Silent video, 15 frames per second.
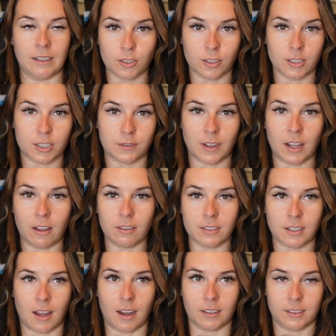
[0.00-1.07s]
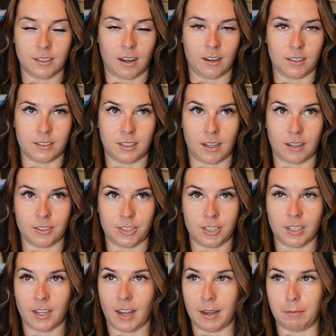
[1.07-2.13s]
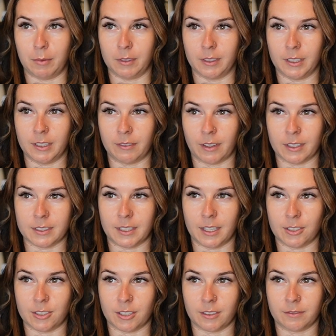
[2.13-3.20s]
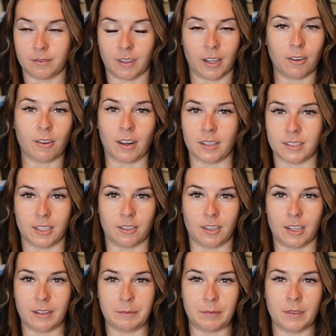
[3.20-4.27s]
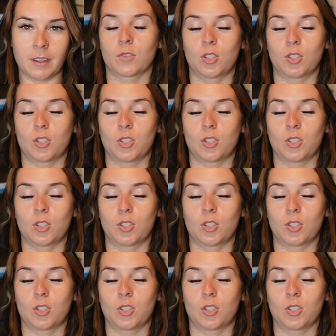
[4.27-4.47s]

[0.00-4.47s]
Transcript: So this follows Knox and Anastasia, I believe. Anastasia. I don't know how to say her name.